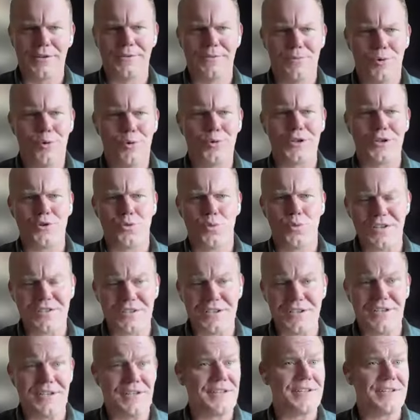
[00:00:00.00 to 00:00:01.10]
And I ordered a
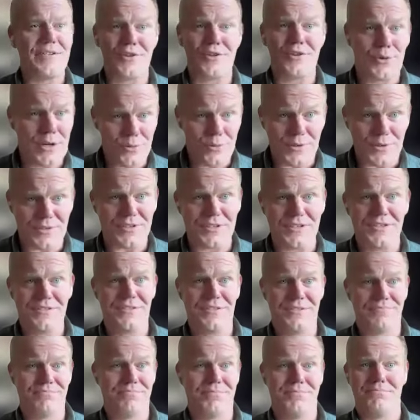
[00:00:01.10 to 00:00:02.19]
whiskey, and I never drank
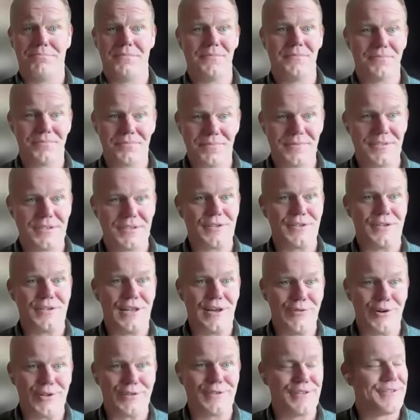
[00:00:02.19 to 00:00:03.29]
whiskey. I
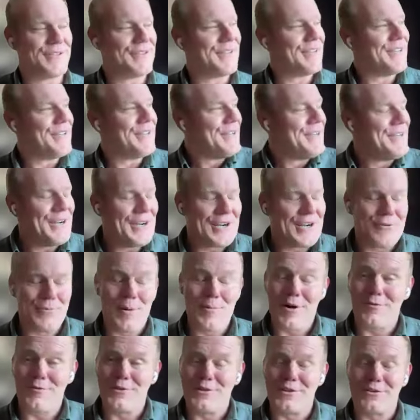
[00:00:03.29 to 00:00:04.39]
never did.
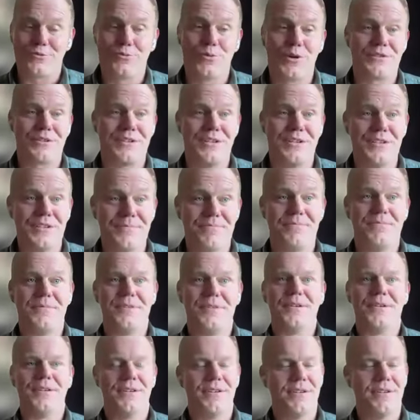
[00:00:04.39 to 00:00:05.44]
I remember having this whiskey,